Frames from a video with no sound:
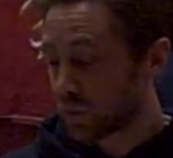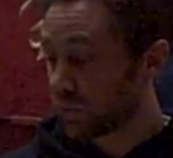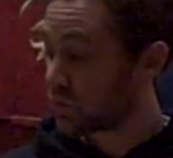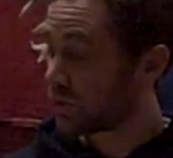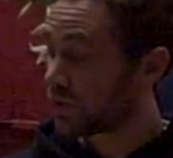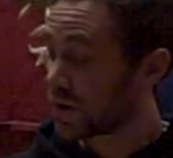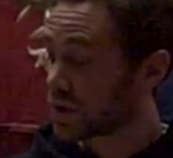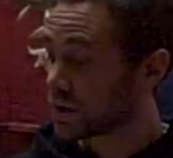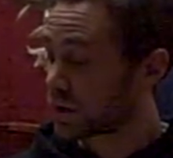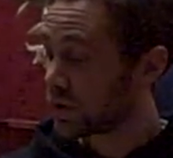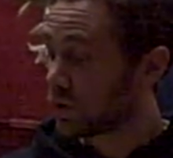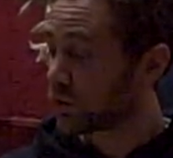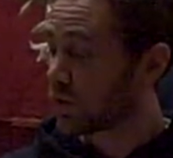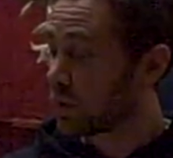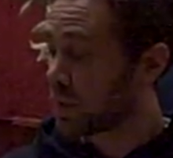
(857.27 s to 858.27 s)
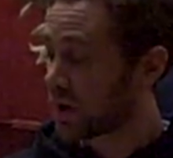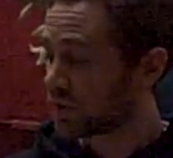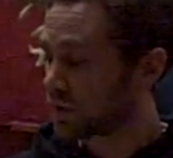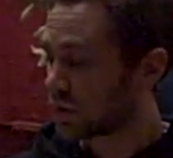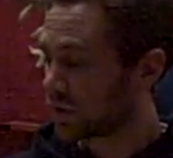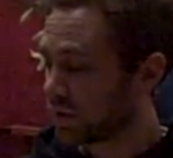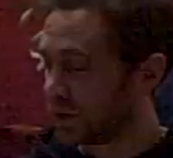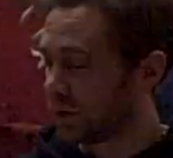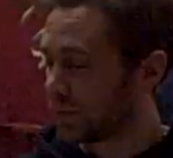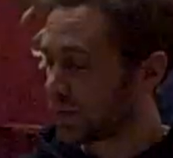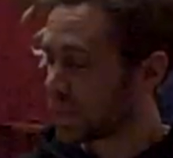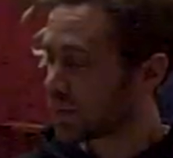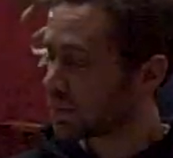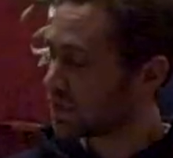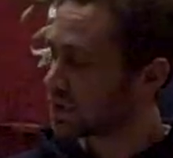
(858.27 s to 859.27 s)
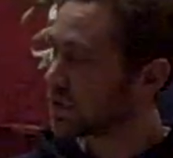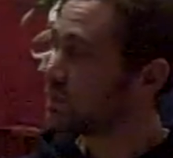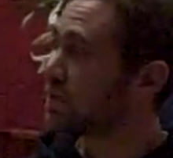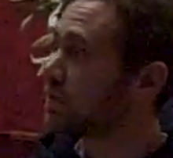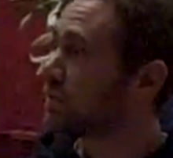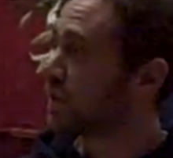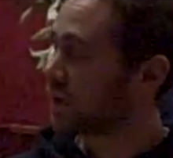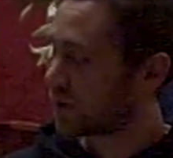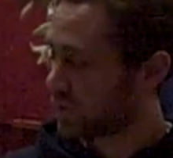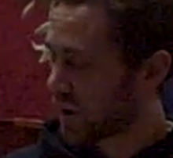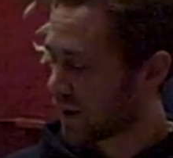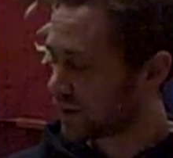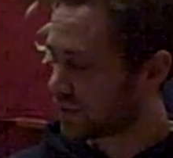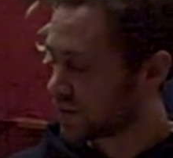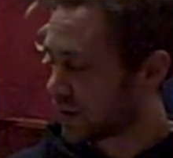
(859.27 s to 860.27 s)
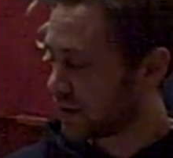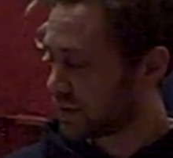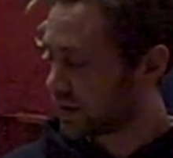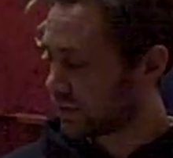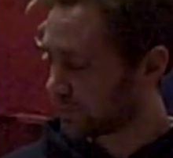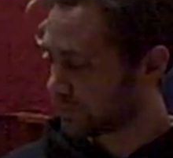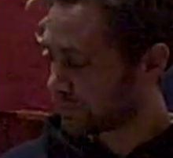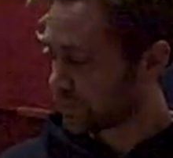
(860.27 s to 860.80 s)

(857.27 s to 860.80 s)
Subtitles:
professionally or romantically, but it seems to be incapacitating.